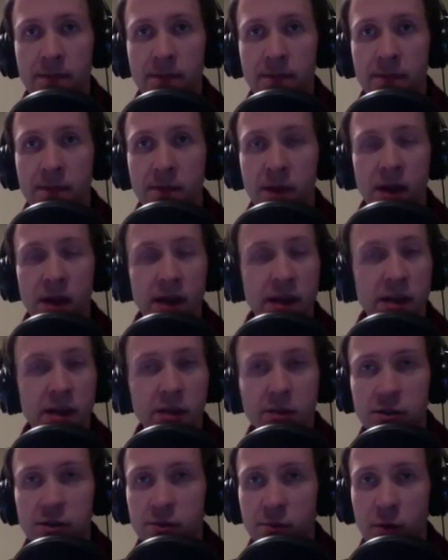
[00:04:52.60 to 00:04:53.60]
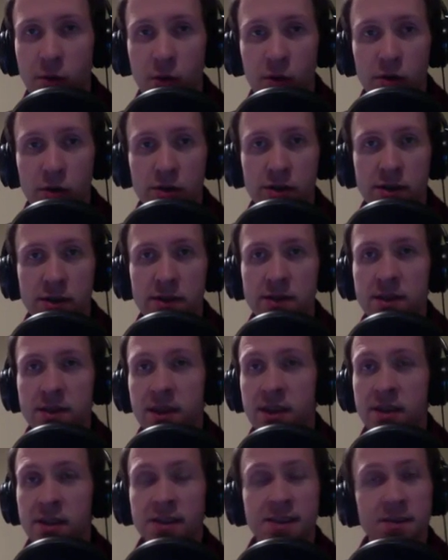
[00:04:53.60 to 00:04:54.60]
not huge portions,
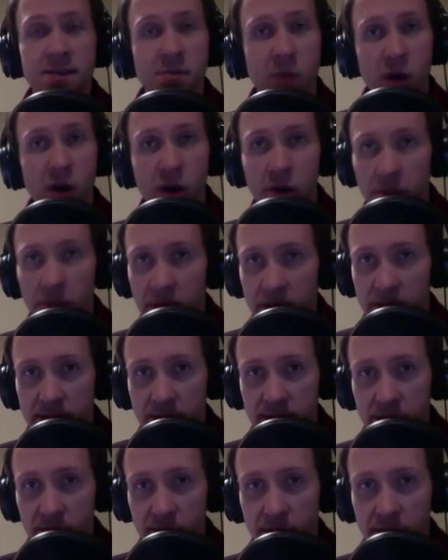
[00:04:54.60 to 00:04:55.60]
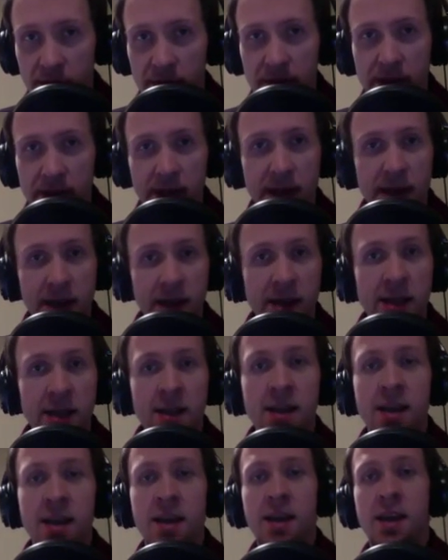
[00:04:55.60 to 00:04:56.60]
small meals throughout the day,
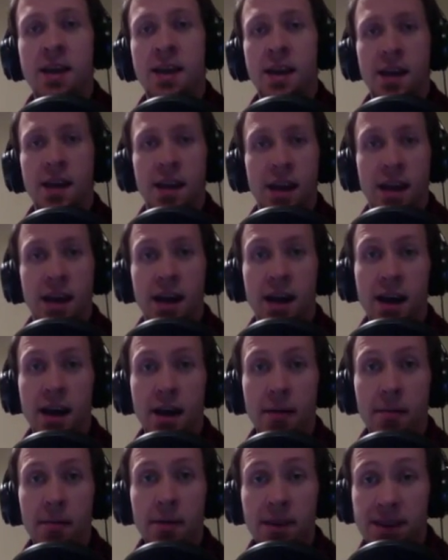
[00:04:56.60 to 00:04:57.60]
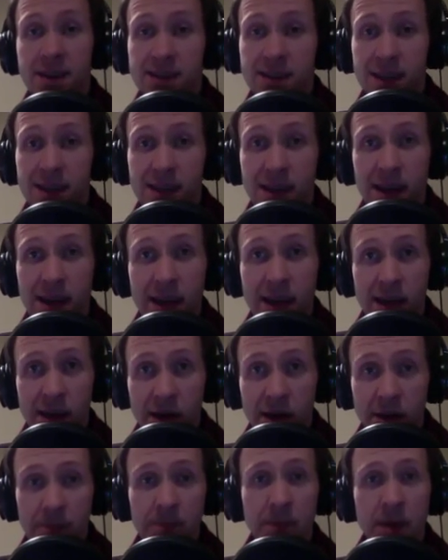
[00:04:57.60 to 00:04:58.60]
things like that,
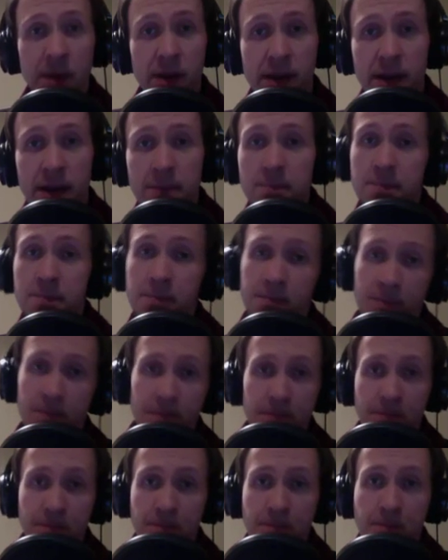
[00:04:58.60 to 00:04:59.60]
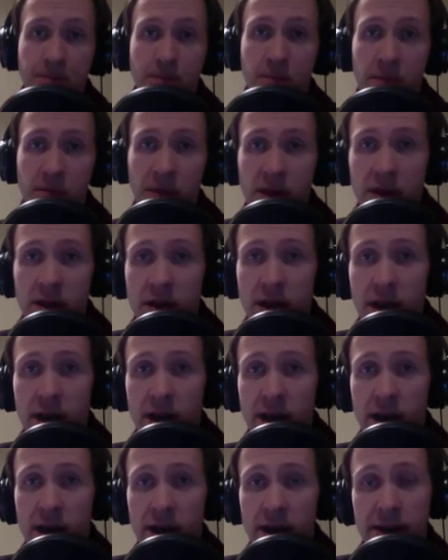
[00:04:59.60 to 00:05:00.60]
Okay.
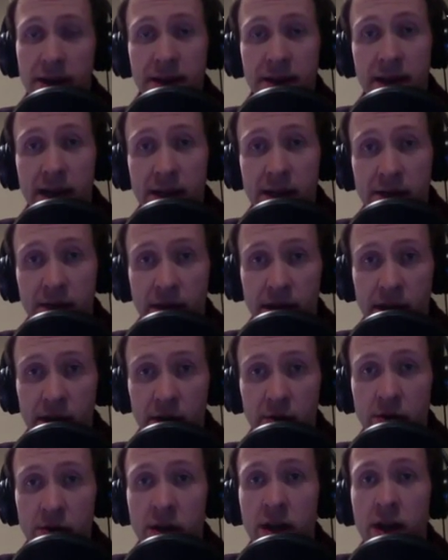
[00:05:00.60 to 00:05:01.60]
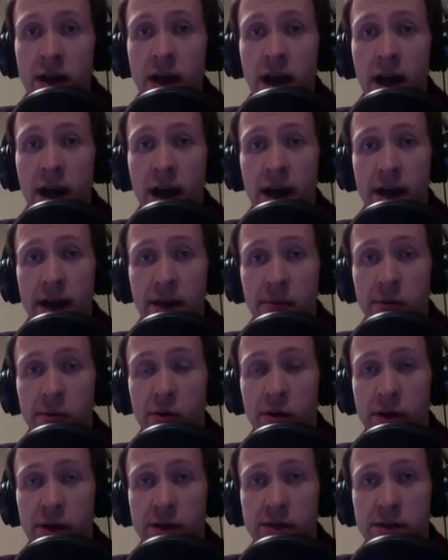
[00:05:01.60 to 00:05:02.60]
In the next video, I am
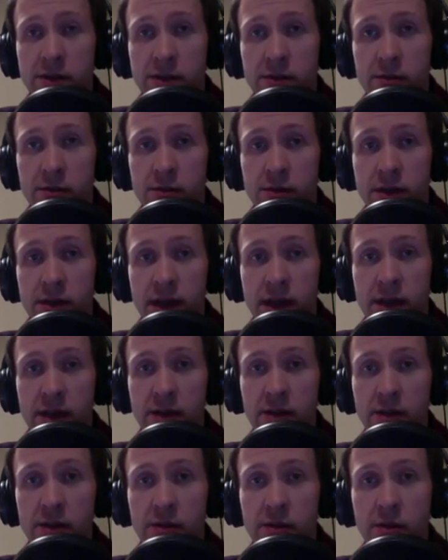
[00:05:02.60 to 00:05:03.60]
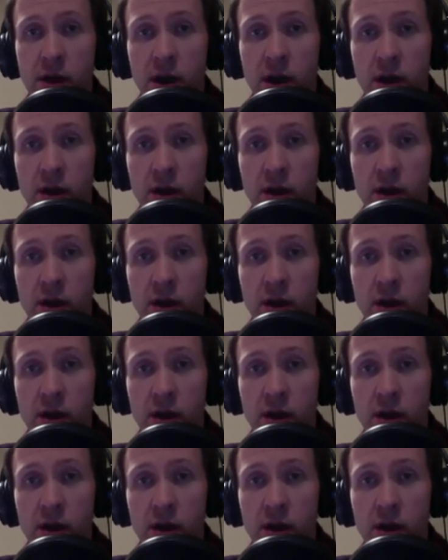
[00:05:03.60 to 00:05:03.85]
going to tell you all